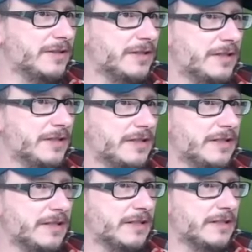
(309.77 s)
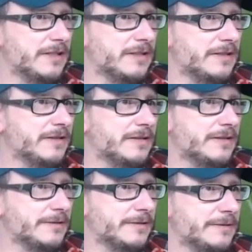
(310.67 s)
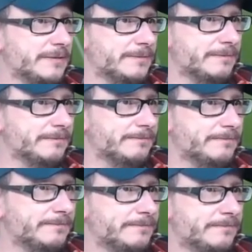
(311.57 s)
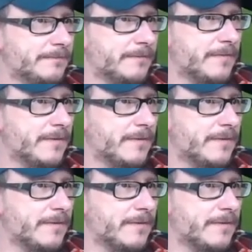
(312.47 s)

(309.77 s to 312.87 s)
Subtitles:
(silence)